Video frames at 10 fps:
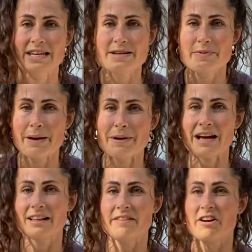keep that
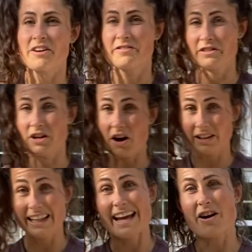back
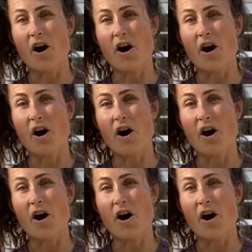leg